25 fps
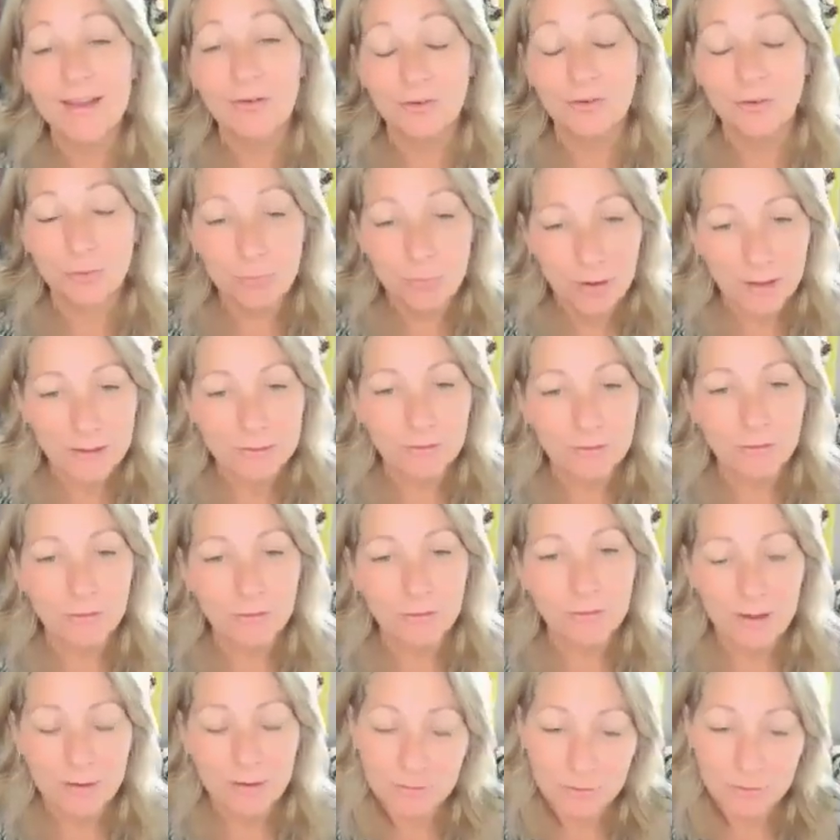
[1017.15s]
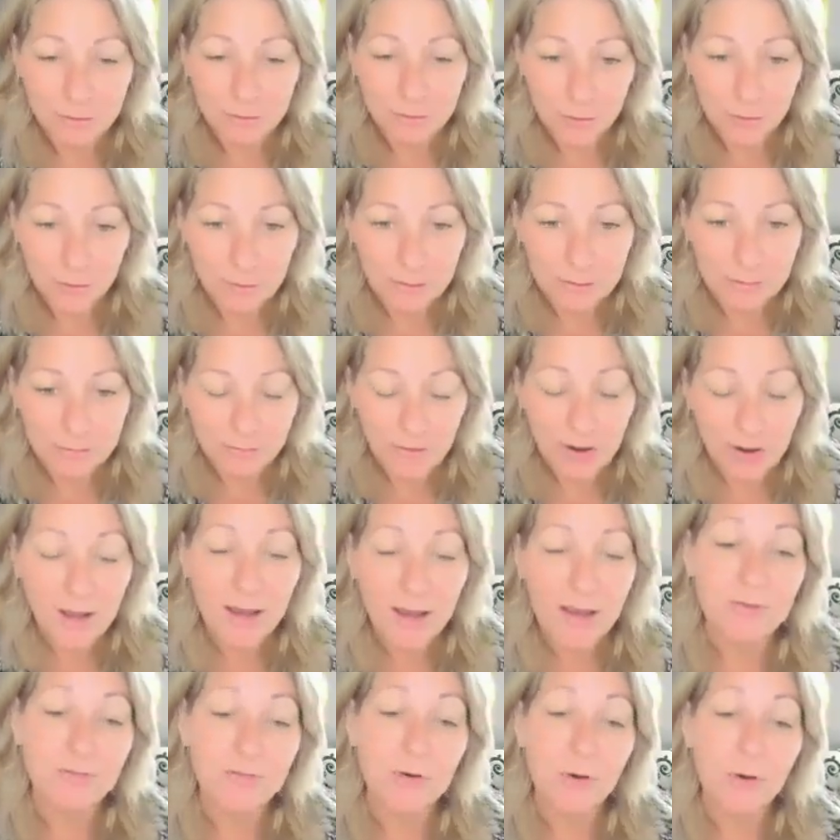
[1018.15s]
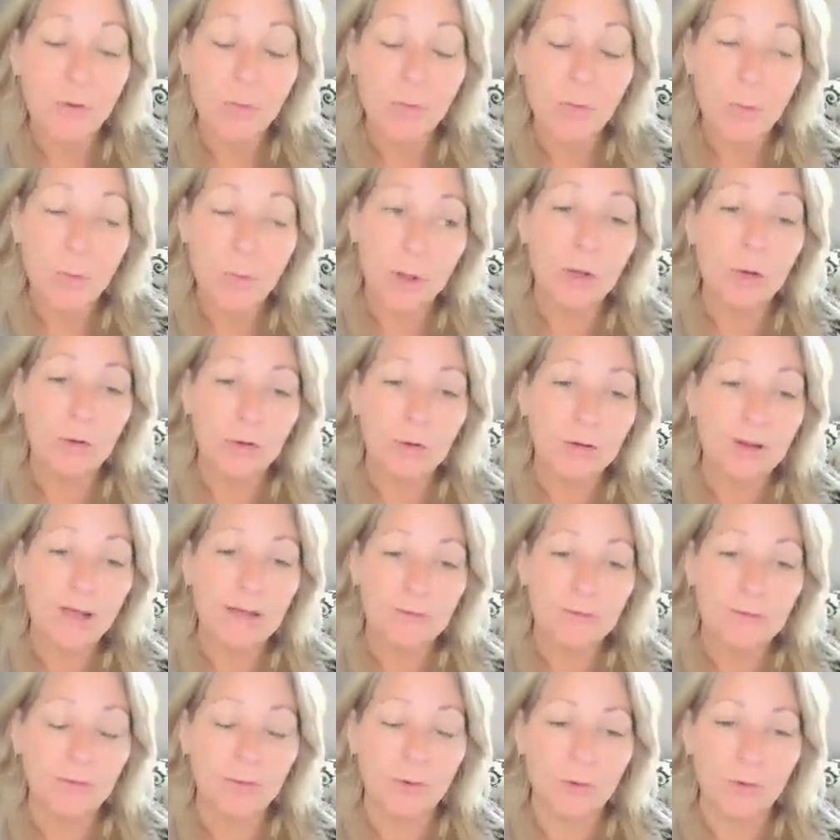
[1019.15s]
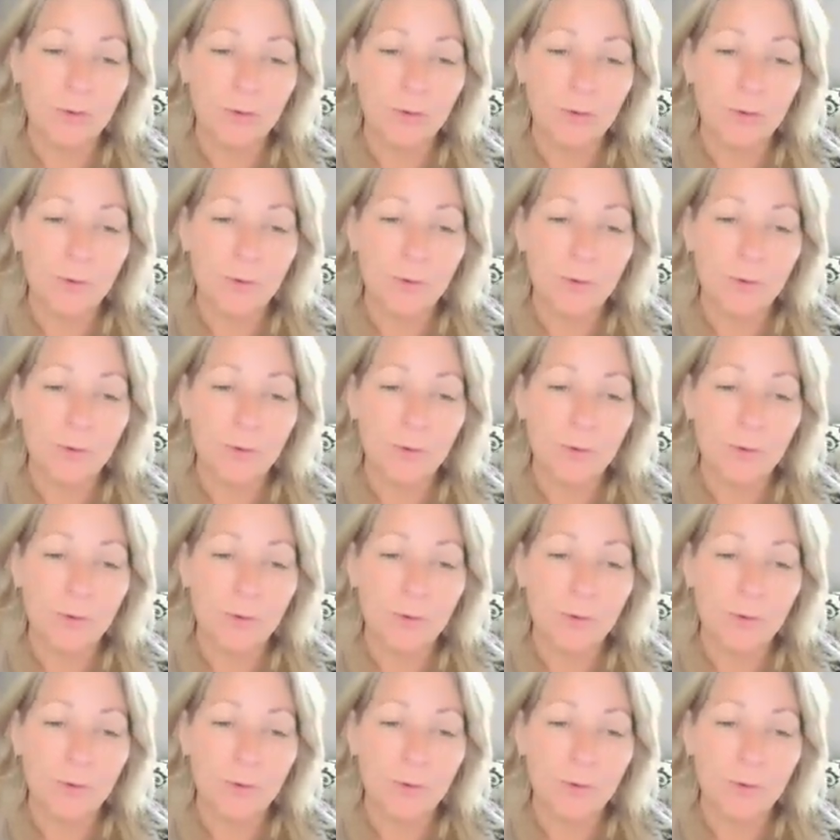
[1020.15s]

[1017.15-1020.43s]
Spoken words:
to what 2025 will look like for you.